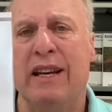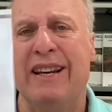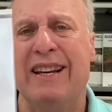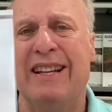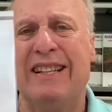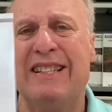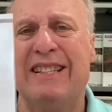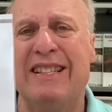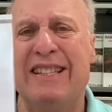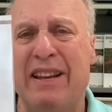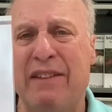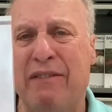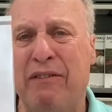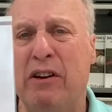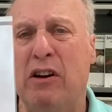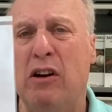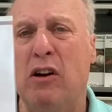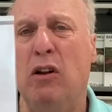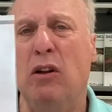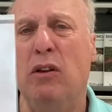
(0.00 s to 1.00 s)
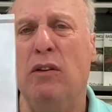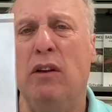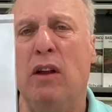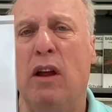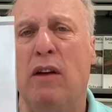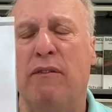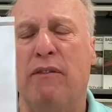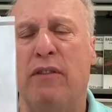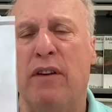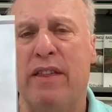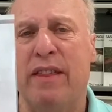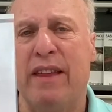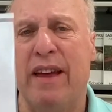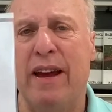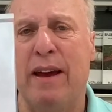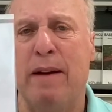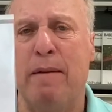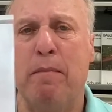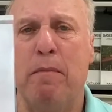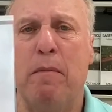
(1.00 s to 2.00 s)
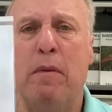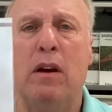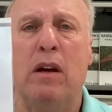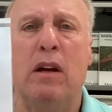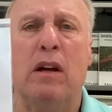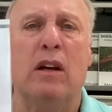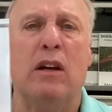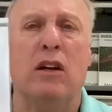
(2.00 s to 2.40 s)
it's difficult for them